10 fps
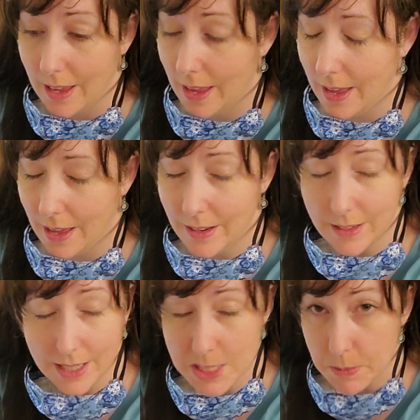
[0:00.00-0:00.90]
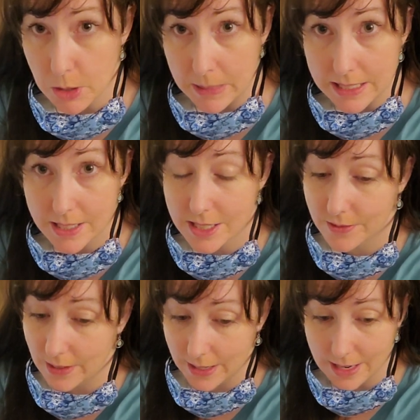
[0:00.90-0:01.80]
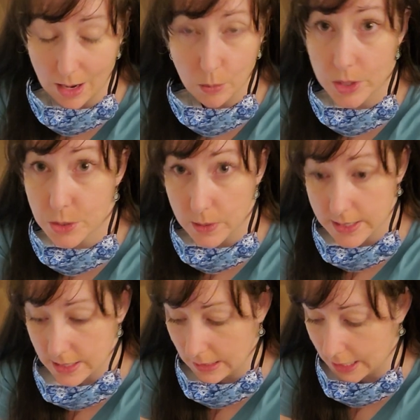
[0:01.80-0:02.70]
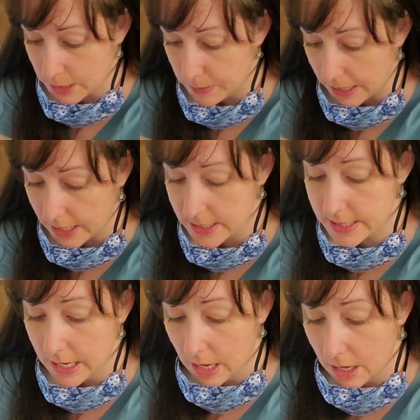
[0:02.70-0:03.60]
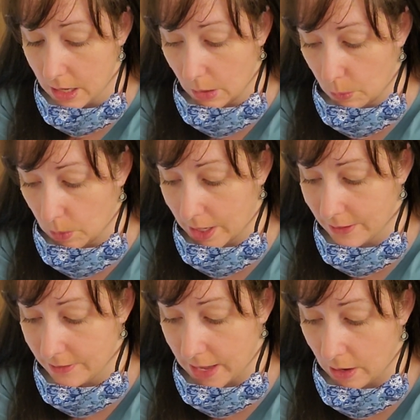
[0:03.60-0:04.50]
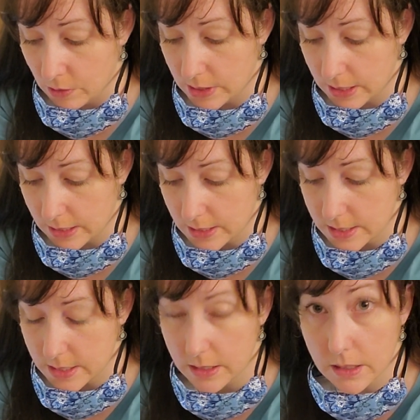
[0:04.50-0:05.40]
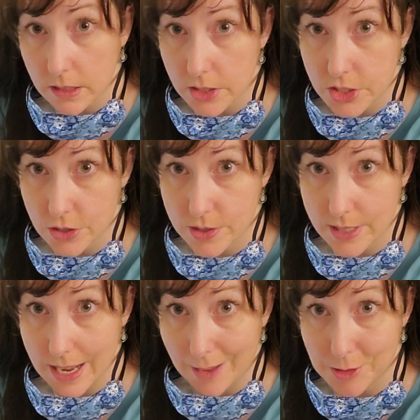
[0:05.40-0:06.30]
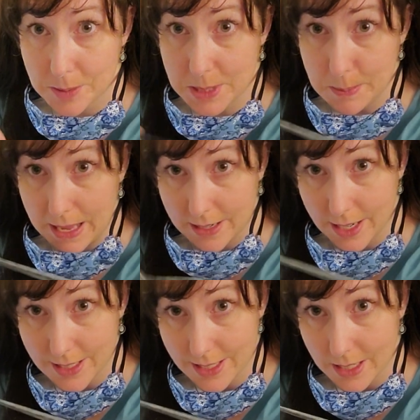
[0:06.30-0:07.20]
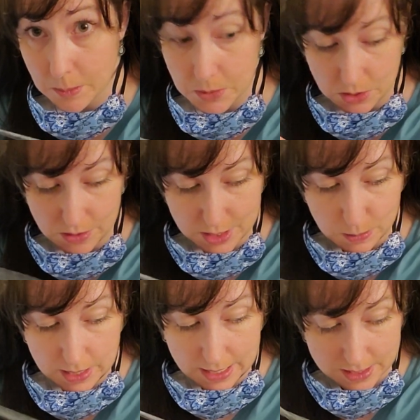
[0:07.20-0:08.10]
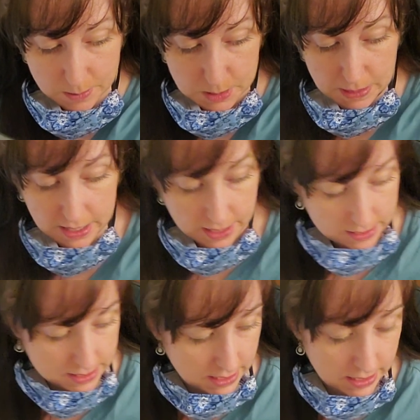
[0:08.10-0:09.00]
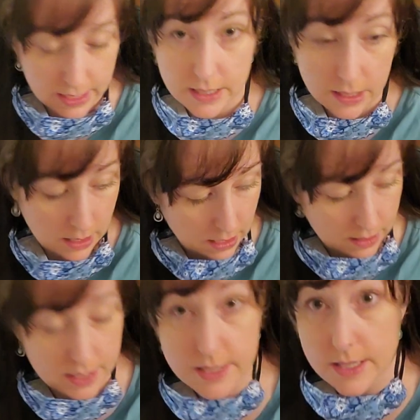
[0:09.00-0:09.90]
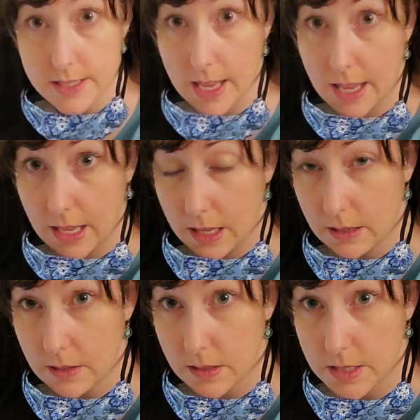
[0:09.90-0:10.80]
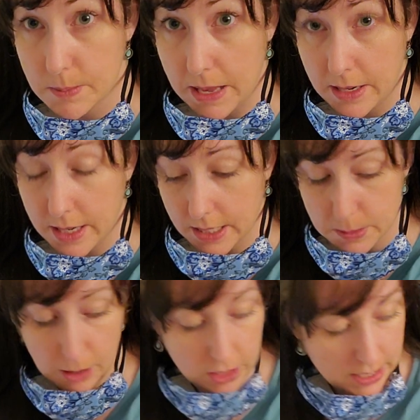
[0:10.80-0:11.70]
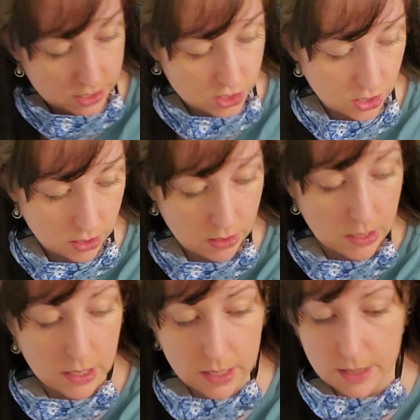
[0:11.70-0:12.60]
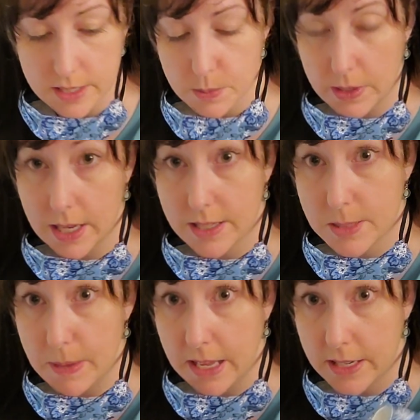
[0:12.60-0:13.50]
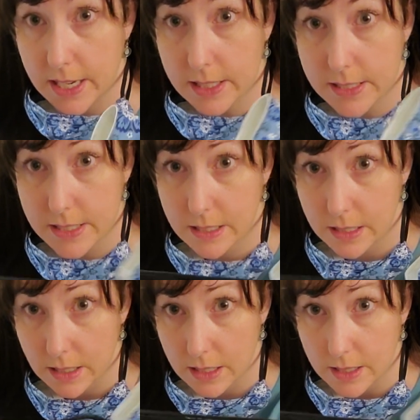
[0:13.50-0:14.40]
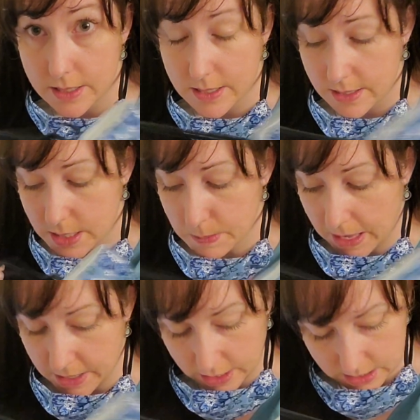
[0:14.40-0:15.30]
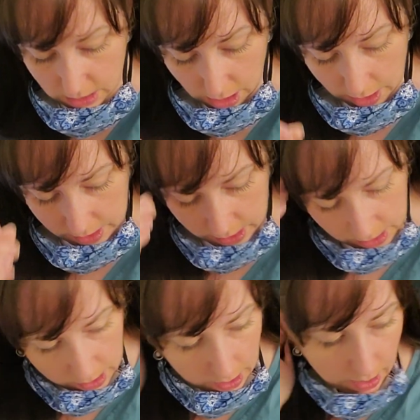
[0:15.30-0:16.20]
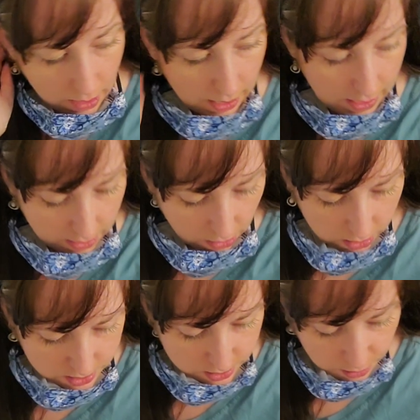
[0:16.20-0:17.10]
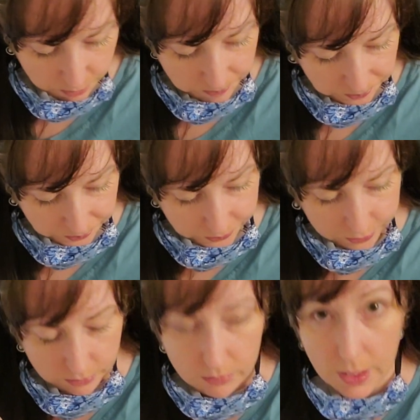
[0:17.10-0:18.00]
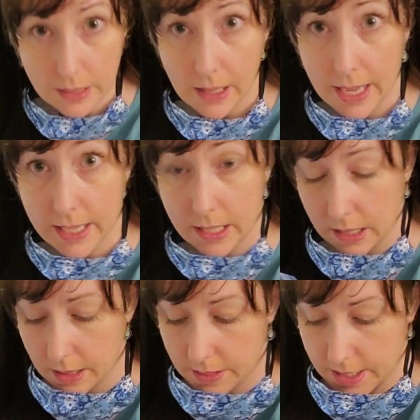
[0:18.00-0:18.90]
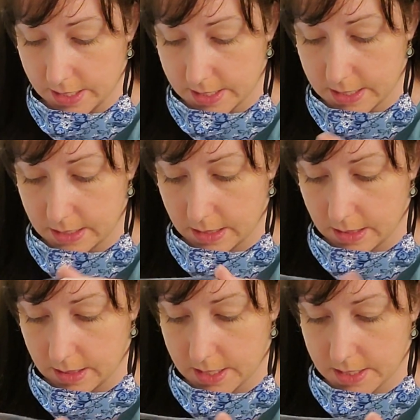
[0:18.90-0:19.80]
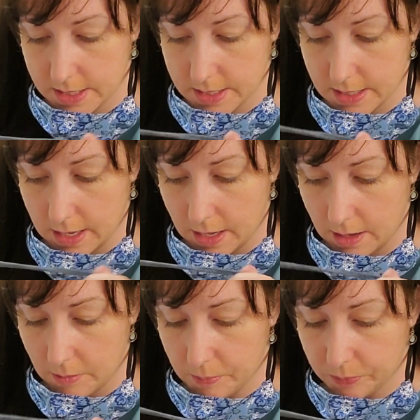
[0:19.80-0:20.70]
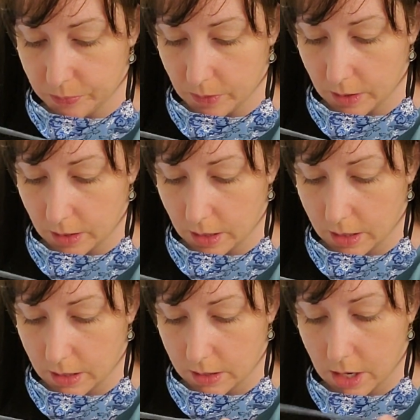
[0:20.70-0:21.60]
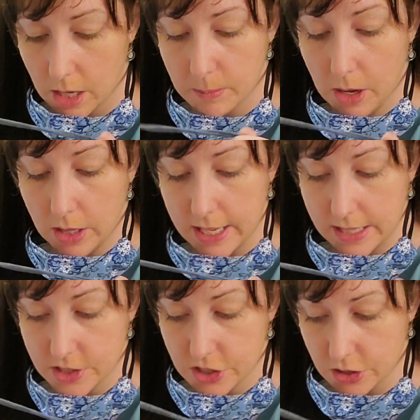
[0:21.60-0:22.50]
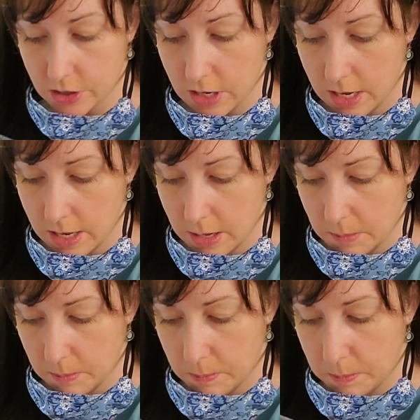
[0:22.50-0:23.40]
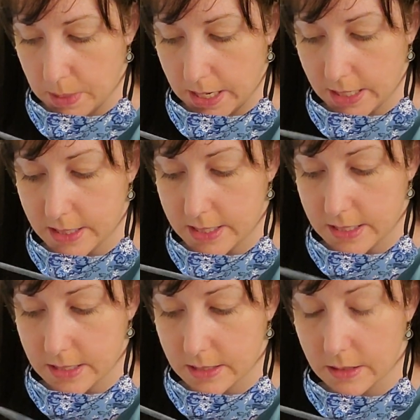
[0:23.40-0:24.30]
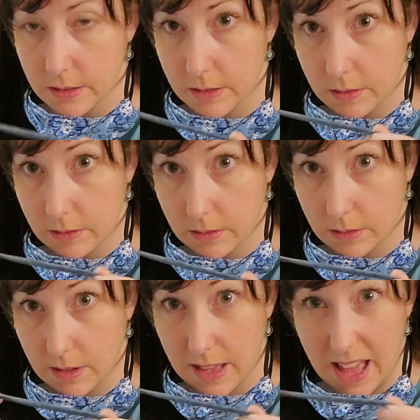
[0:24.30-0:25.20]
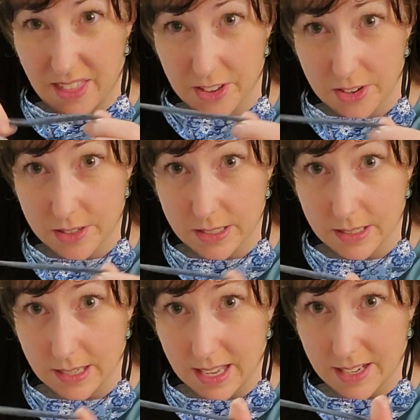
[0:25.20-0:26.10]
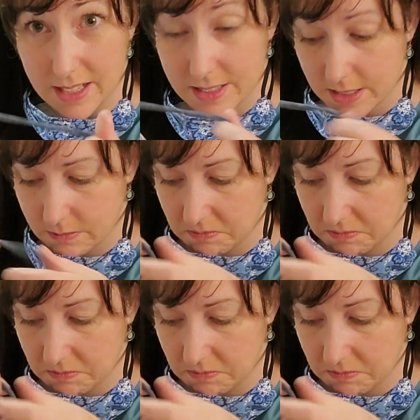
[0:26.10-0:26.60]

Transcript: and experimented to find out which ones I liked best. What I found is shirts that have some spandex in them. So this one has some spandex in it. This is a spandex polyester. This one has spandex. This is a spandex cotton. I also like this. This is cotton polyester, but it's heathered and it's